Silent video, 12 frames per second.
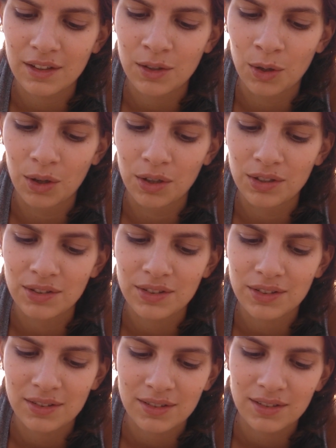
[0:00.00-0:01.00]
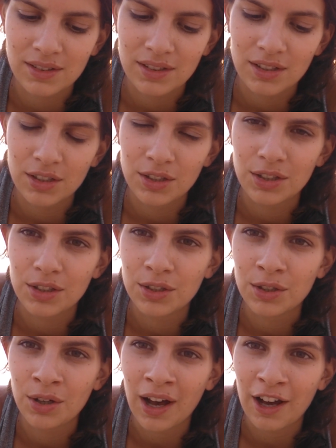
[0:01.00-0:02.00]
called
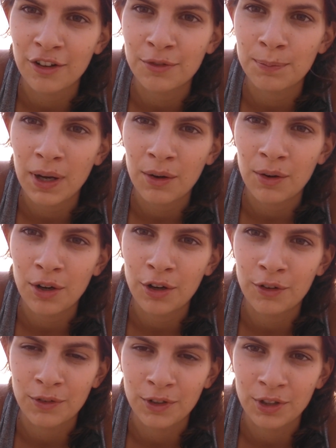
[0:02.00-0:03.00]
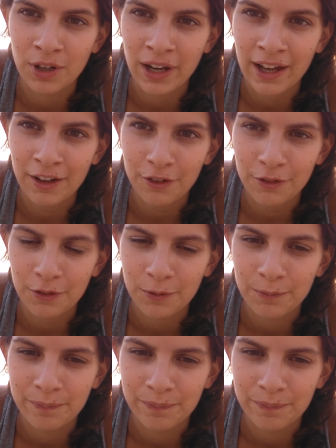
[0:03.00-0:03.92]
You Have Power Over Your Life.